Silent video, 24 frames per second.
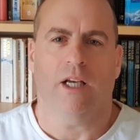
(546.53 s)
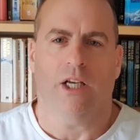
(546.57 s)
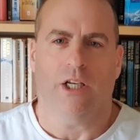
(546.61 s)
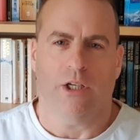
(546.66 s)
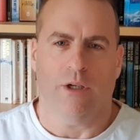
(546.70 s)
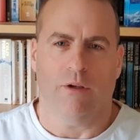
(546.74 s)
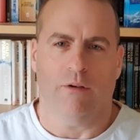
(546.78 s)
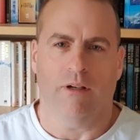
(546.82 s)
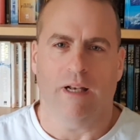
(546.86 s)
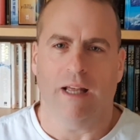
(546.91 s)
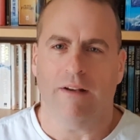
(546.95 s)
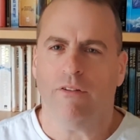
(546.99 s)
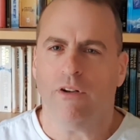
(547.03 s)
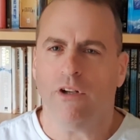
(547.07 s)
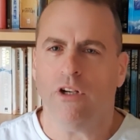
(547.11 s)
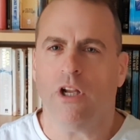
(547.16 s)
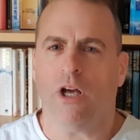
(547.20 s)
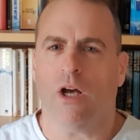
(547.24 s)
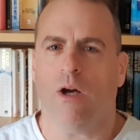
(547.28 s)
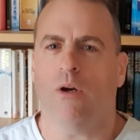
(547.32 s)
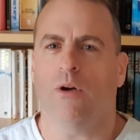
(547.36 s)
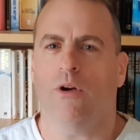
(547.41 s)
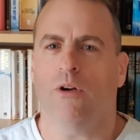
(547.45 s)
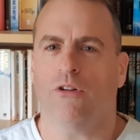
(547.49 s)
You never
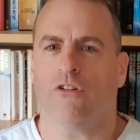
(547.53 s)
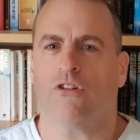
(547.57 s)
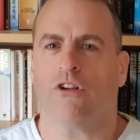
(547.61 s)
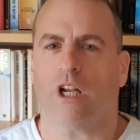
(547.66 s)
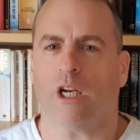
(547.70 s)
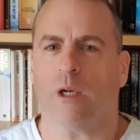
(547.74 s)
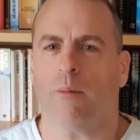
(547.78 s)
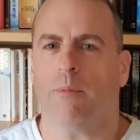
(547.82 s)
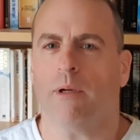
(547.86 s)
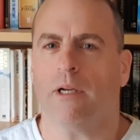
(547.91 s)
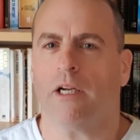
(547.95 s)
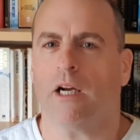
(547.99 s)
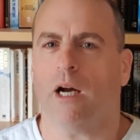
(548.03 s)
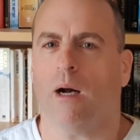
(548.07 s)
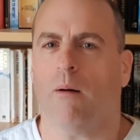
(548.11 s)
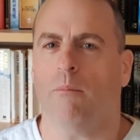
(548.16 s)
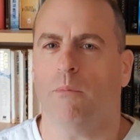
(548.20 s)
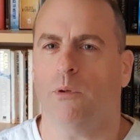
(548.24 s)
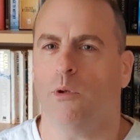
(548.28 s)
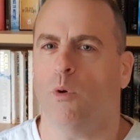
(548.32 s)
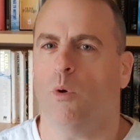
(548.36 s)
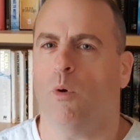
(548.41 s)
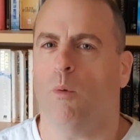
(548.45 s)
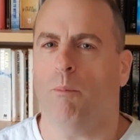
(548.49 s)
know who's going to
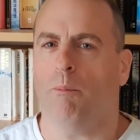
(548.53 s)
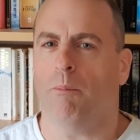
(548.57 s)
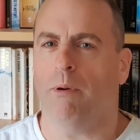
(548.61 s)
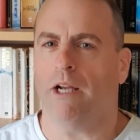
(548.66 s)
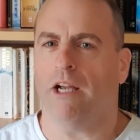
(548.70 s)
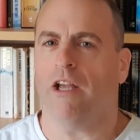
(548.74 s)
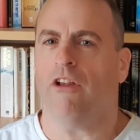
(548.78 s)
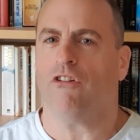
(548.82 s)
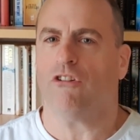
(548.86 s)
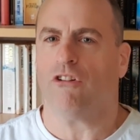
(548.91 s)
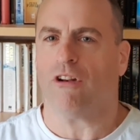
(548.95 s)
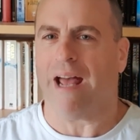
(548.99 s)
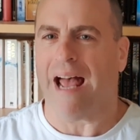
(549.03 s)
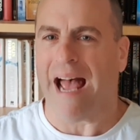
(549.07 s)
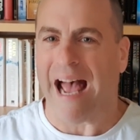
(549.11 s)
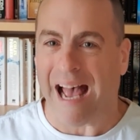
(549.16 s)
become your biggest